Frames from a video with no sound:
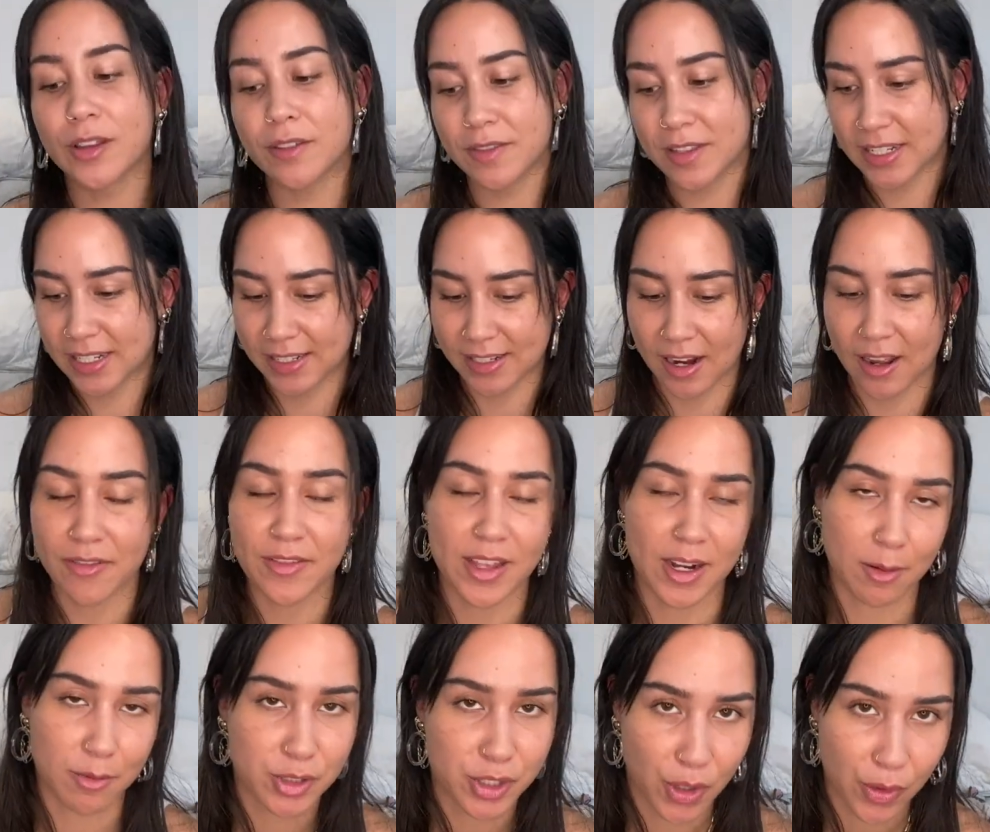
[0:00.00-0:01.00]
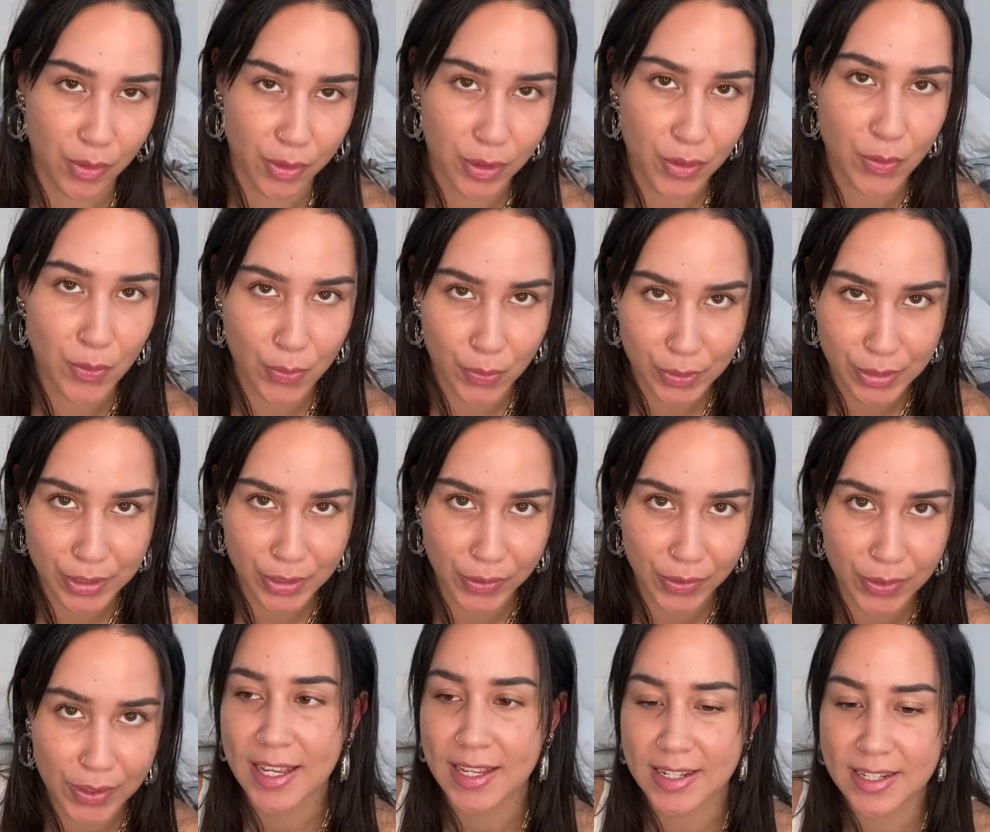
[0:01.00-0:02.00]
of this stuff that I'm showing you also
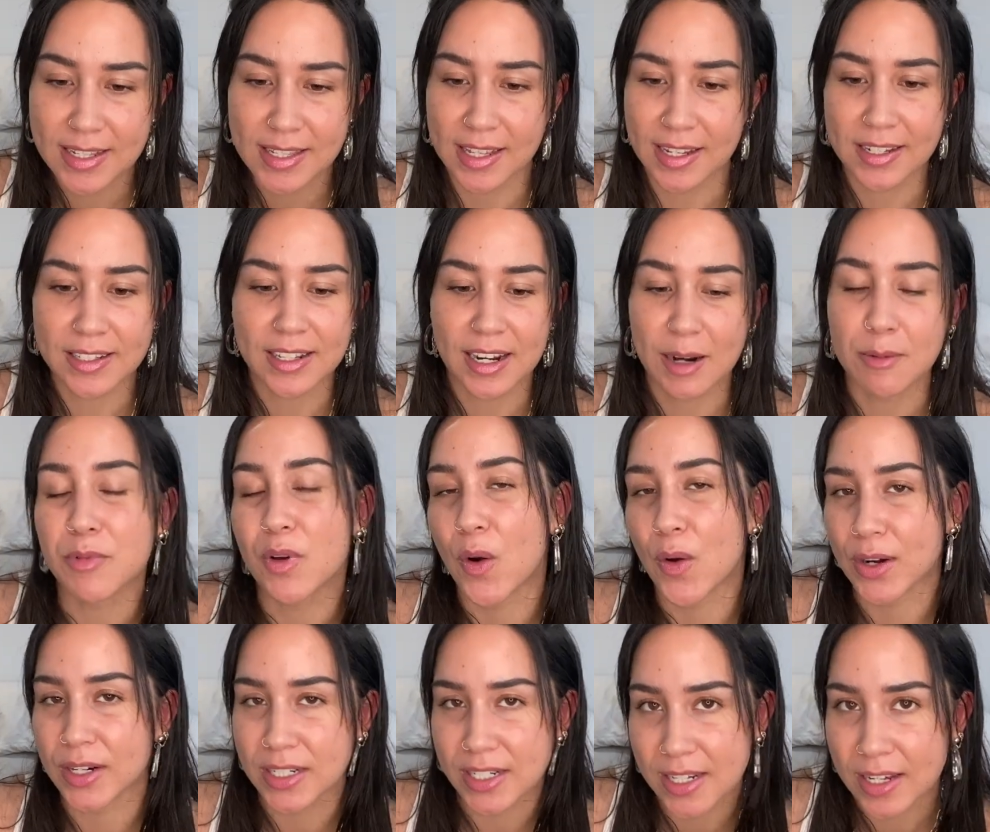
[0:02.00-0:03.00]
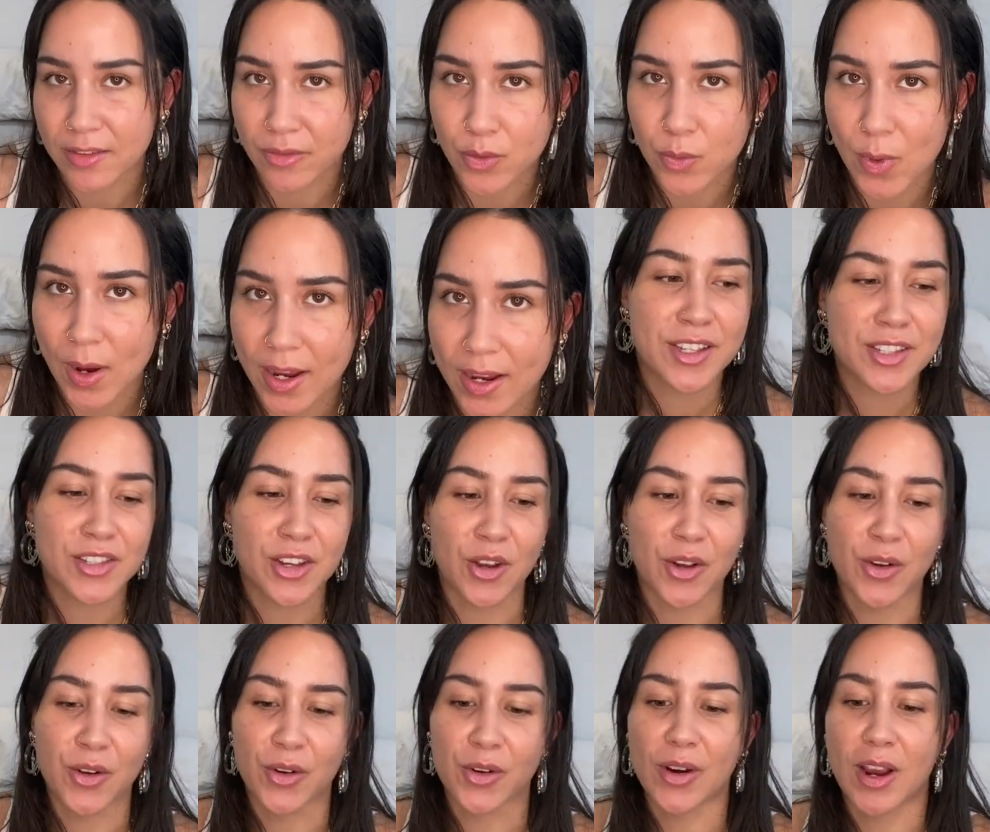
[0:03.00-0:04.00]
is things that I'm going to give away. So
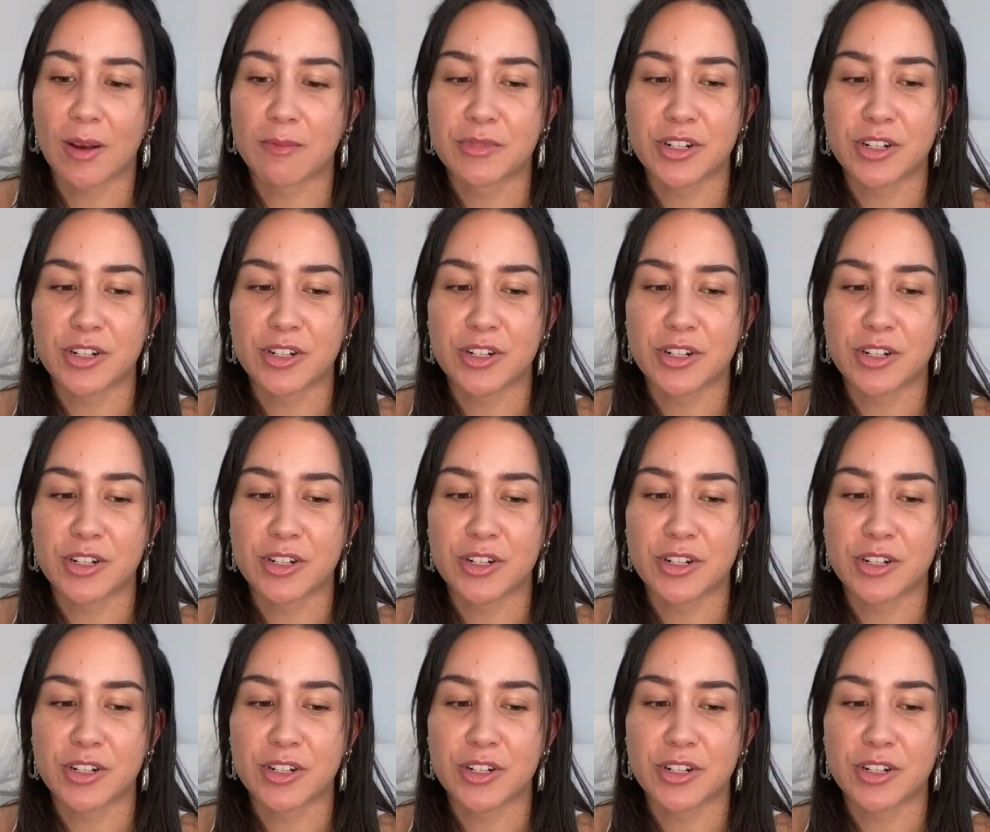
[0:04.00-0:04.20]
I'm